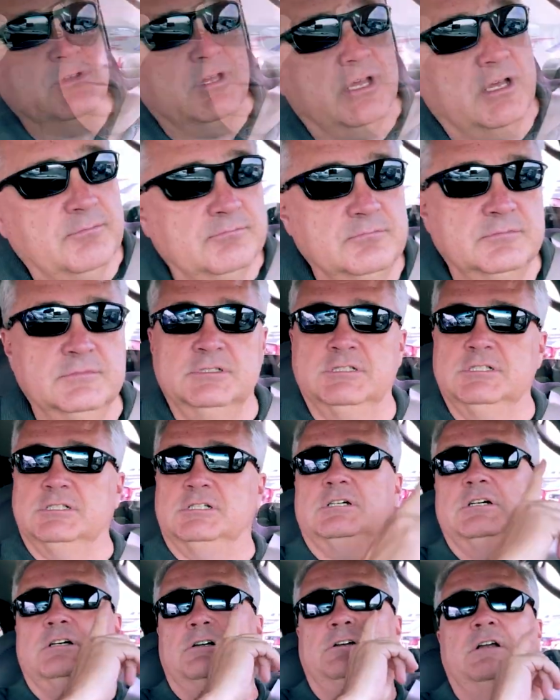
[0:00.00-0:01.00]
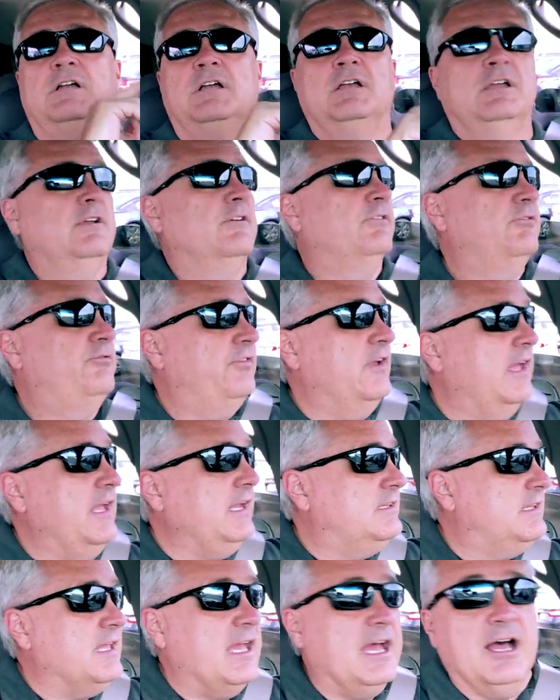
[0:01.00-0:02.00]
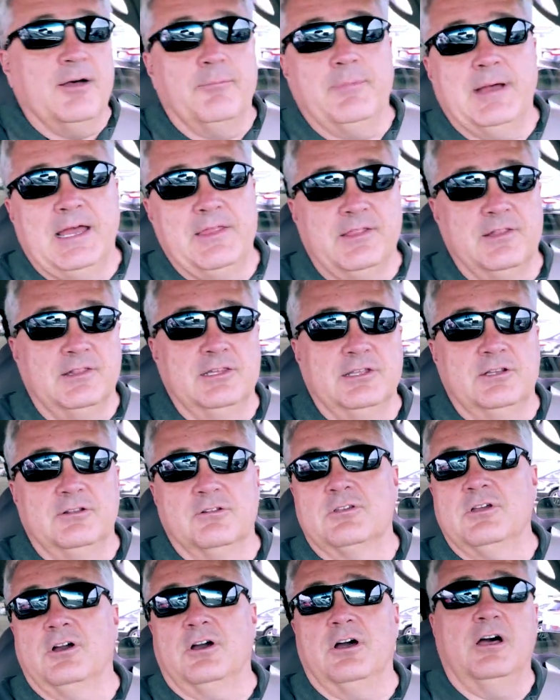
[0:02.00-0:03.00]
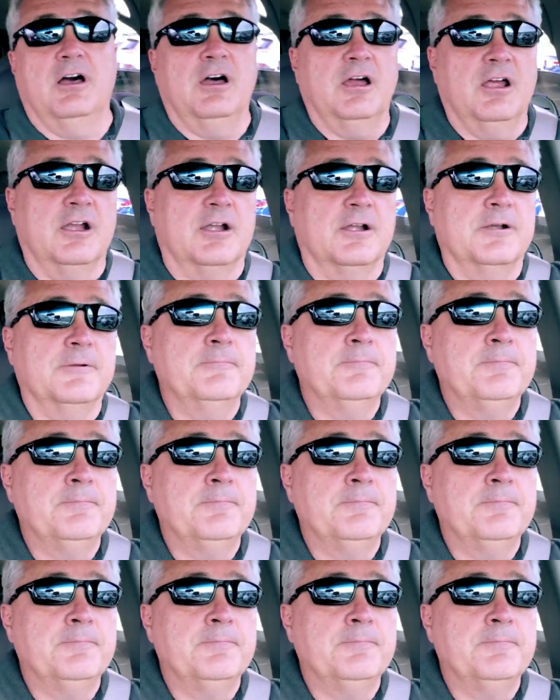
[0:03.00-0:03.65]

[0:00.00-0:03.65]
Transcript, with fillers: Oh, no. Faked out by the little car.